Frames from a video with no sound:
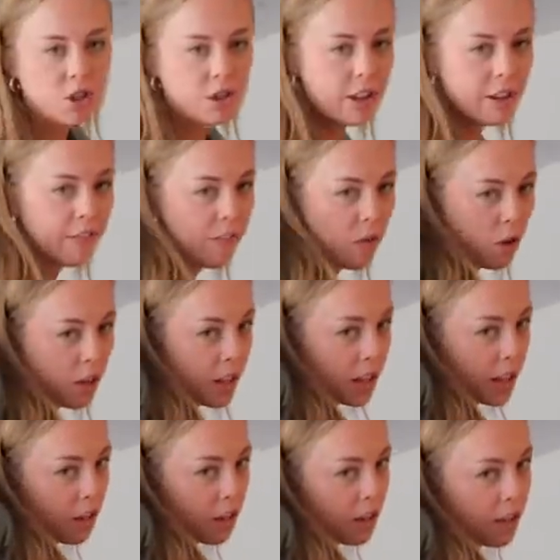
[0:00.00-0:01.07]
to the
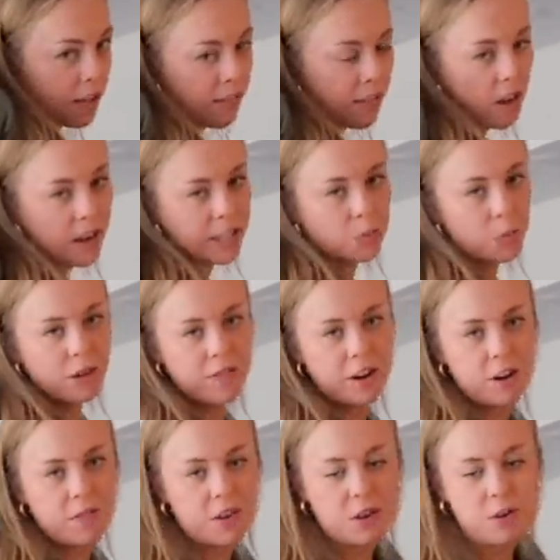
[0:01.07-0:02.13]
40-liter Osprey
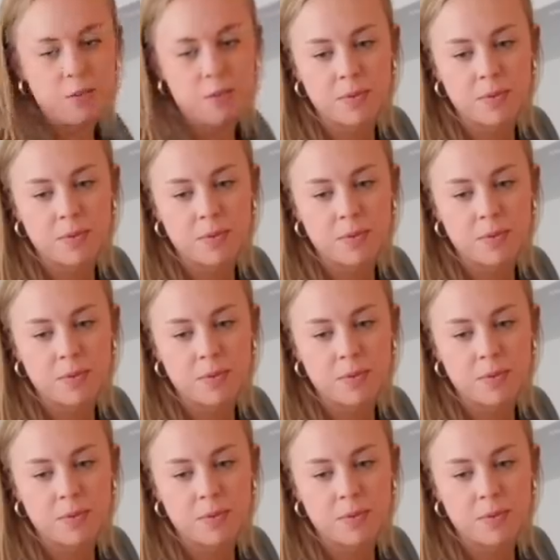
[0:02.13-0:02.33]
Fairview